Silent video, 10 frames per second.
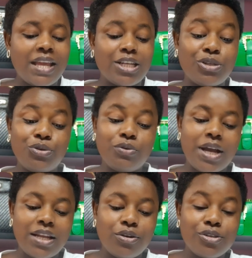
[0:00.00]
Yeah, so you
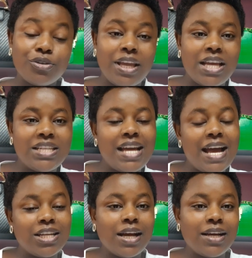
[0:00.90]
can also get
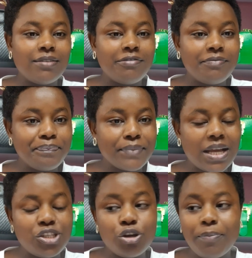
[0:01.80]
a
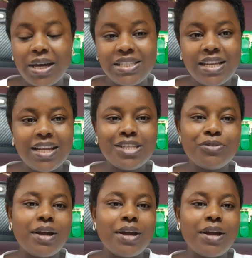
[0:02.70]
shop attendant.